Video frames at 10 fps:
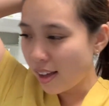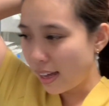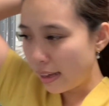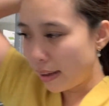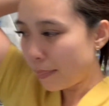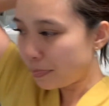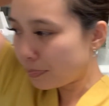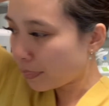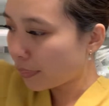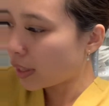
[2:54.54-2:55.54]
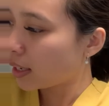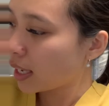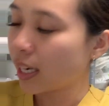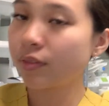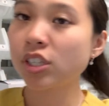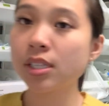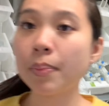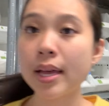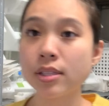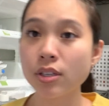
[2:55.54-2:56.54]
Kind of just
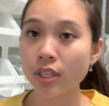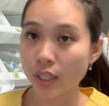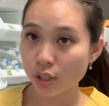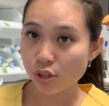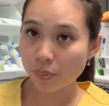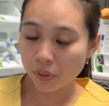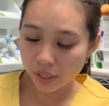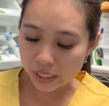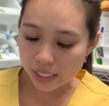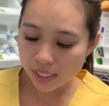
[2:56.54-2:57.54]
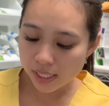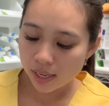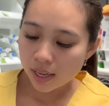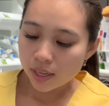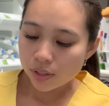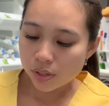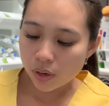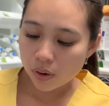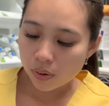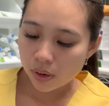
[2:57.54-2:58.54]
depends on your trouble areas.
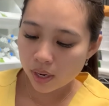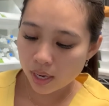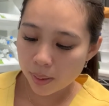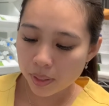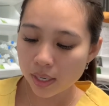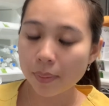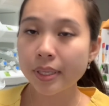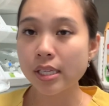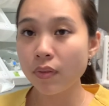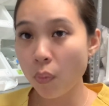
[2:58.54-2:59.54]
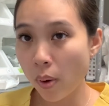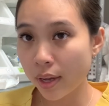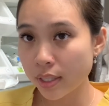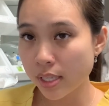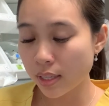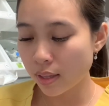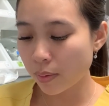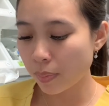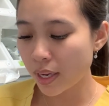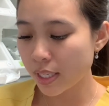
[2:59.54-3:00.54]
So I'm gonna numb myself once. The
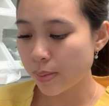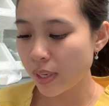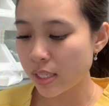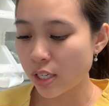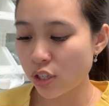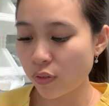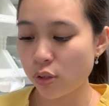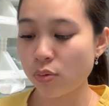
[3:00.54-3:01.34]
blood is being centrifuged